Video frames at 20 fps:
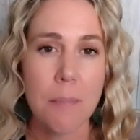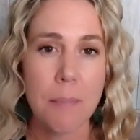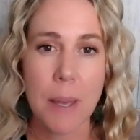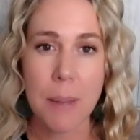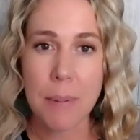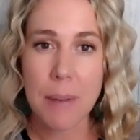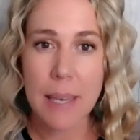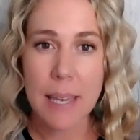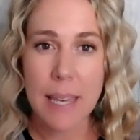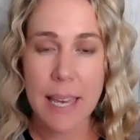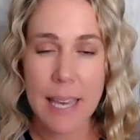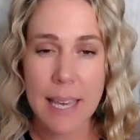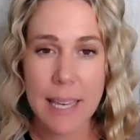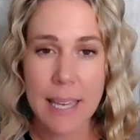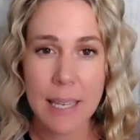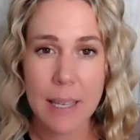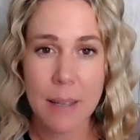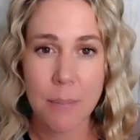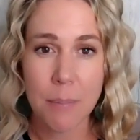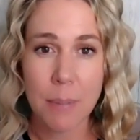maybe
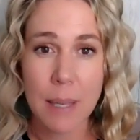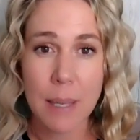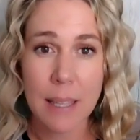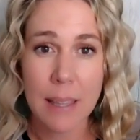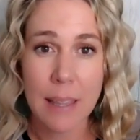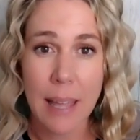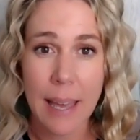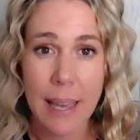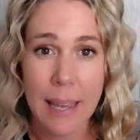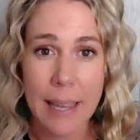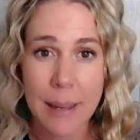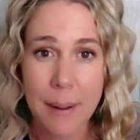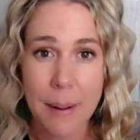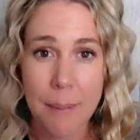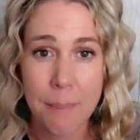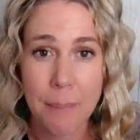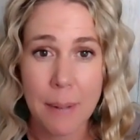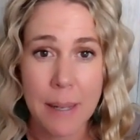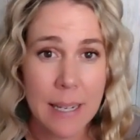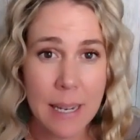it can be like
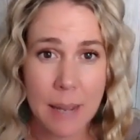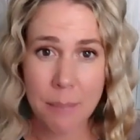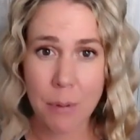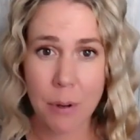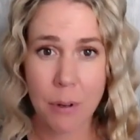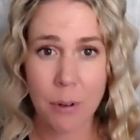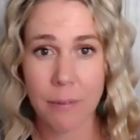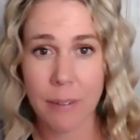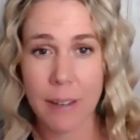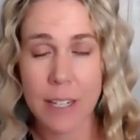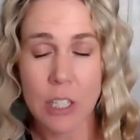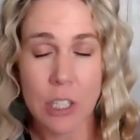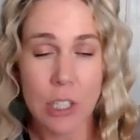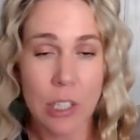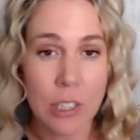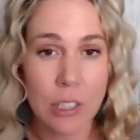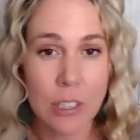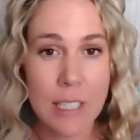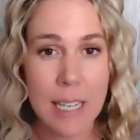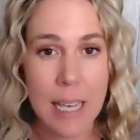Monday
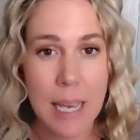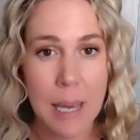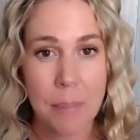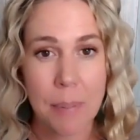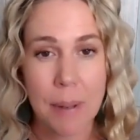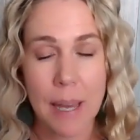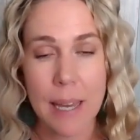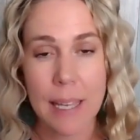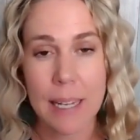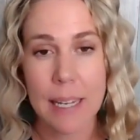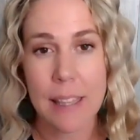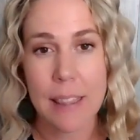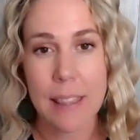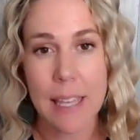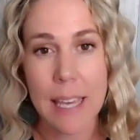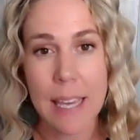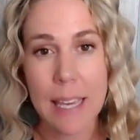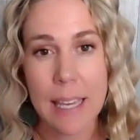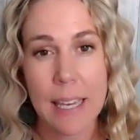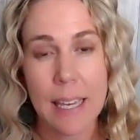motivational tip kind of
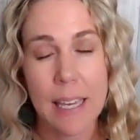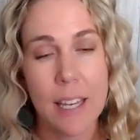thing,